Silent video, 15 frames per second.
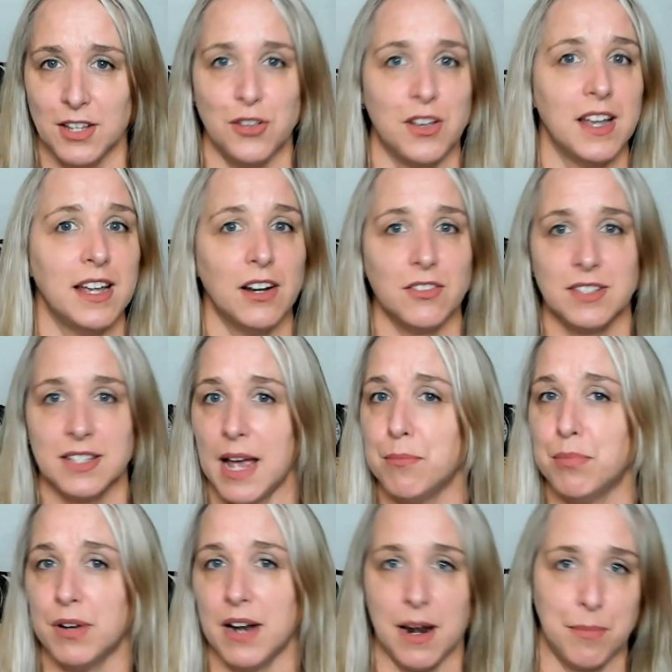You can get
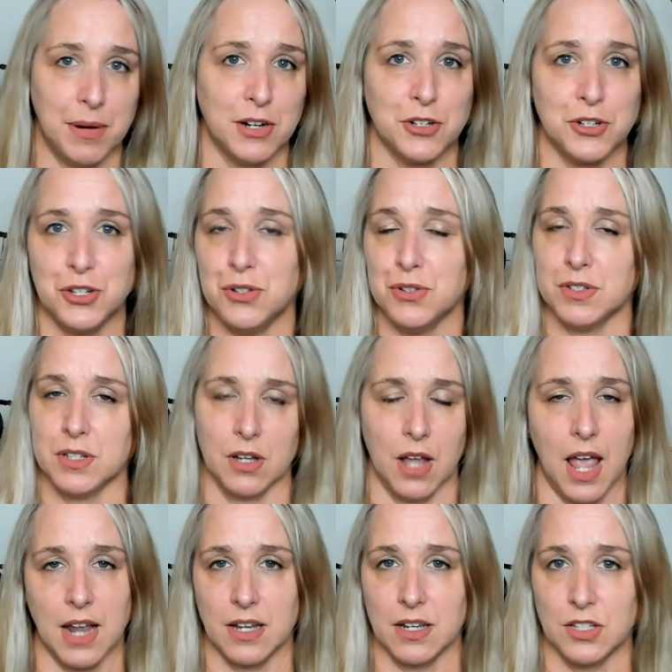outside, put on a pair of shoes,
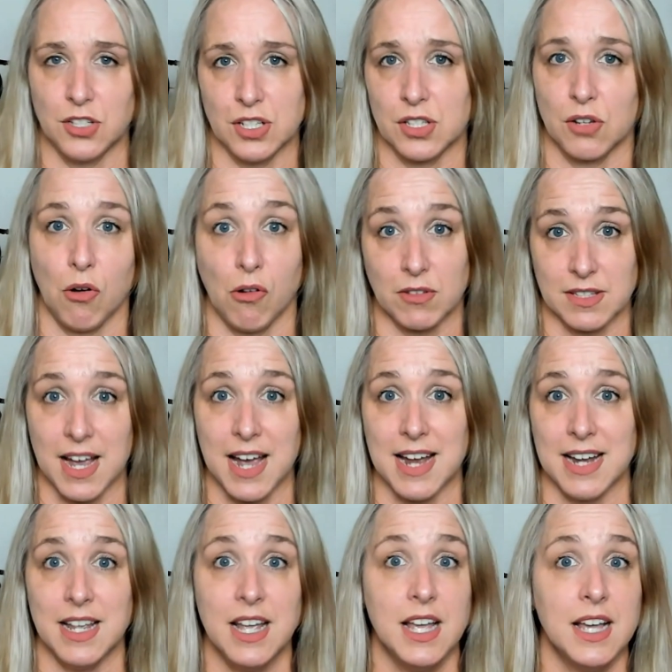and just go
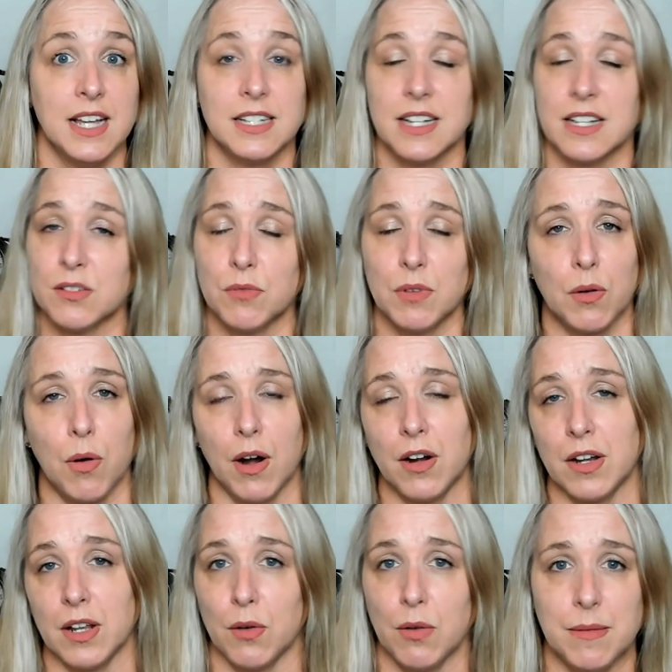outside. Doesn't require
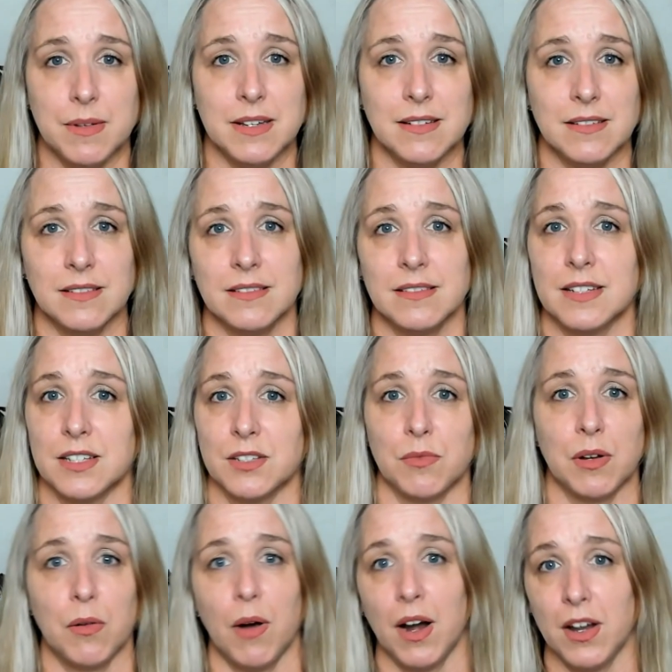any equipment, doesn't
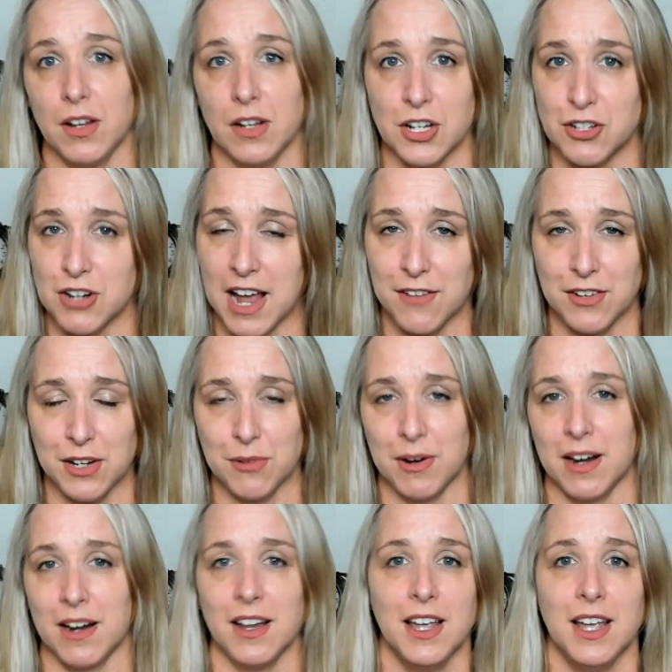require you to drive
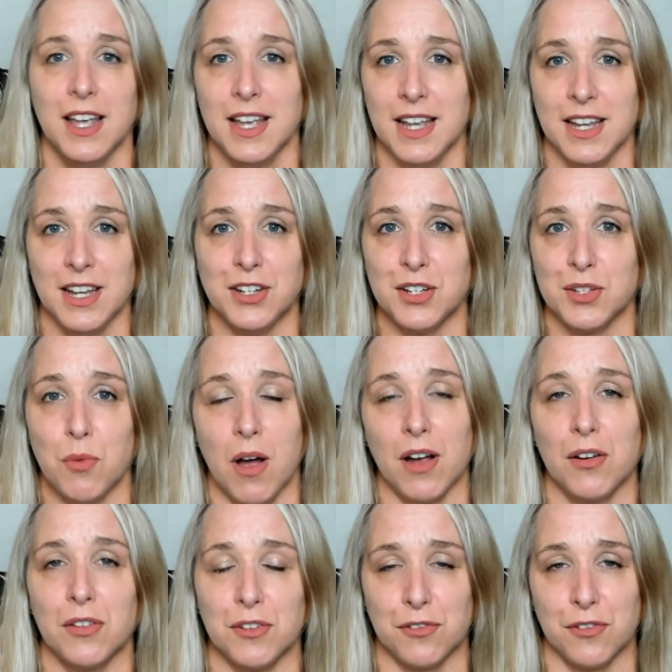anywhere. You just walk
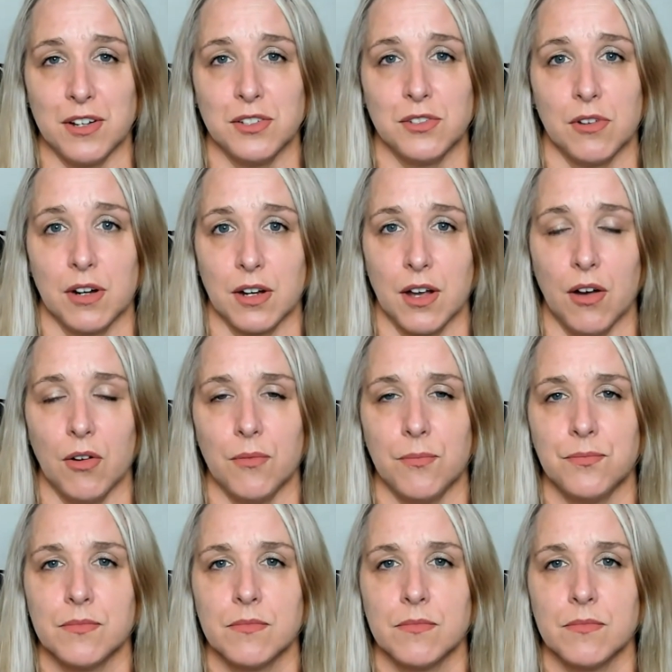out the front door and go.